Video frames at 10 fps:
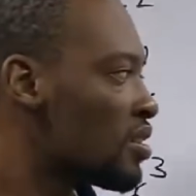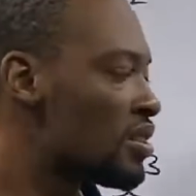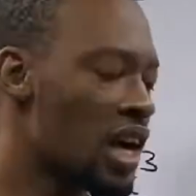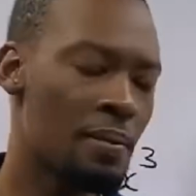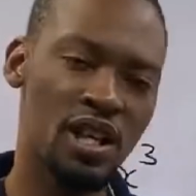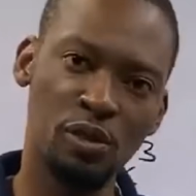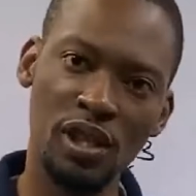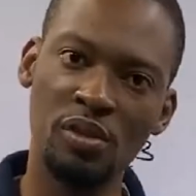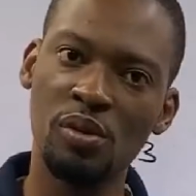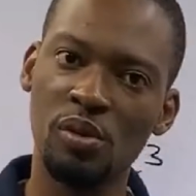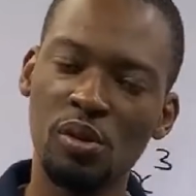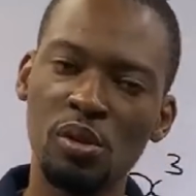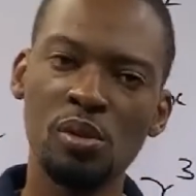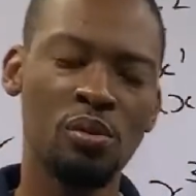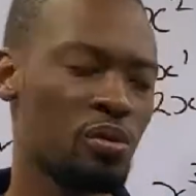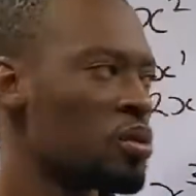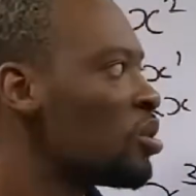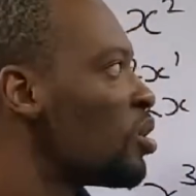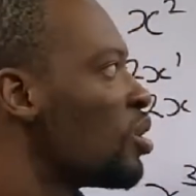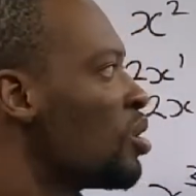JAMB expects you to know
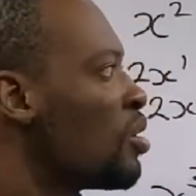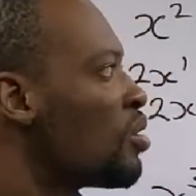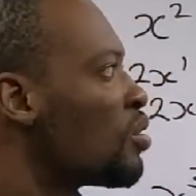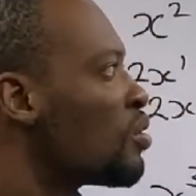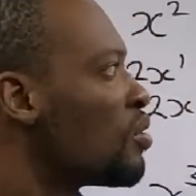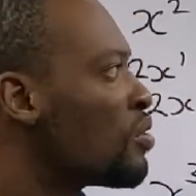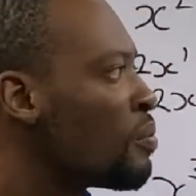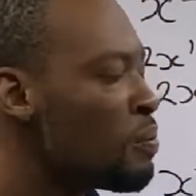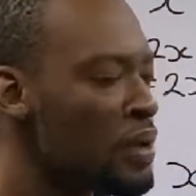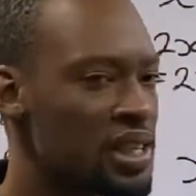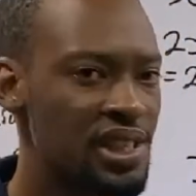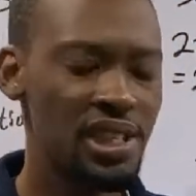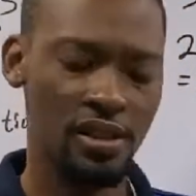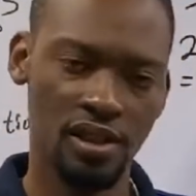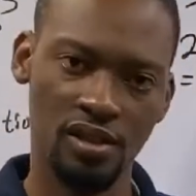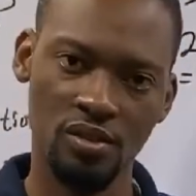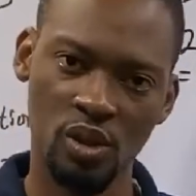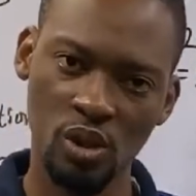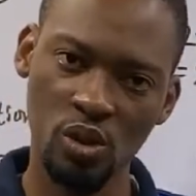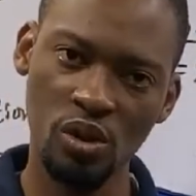basic
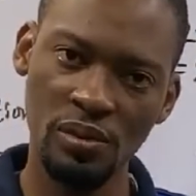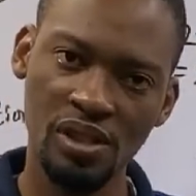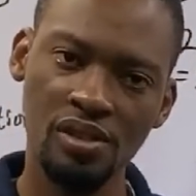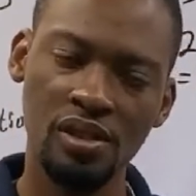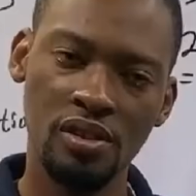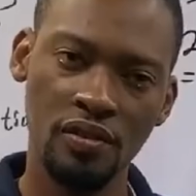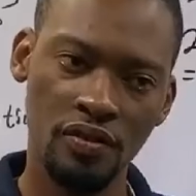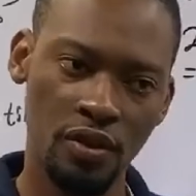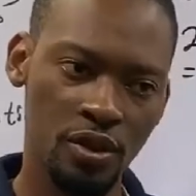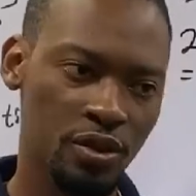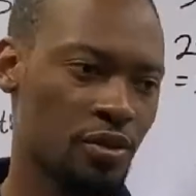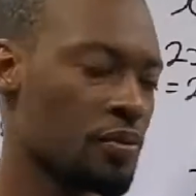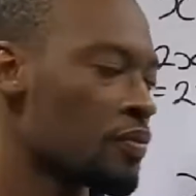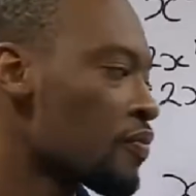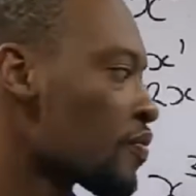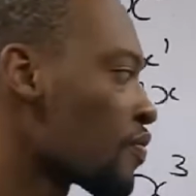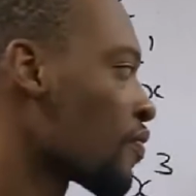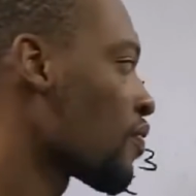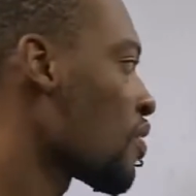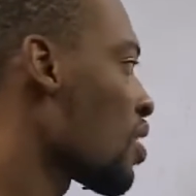trigonometric function.
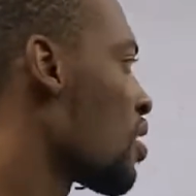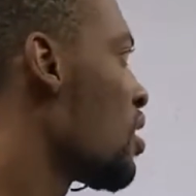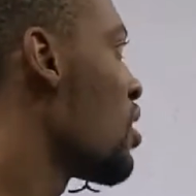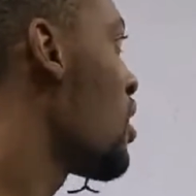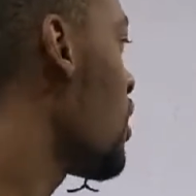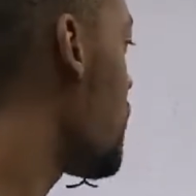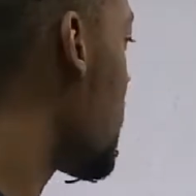If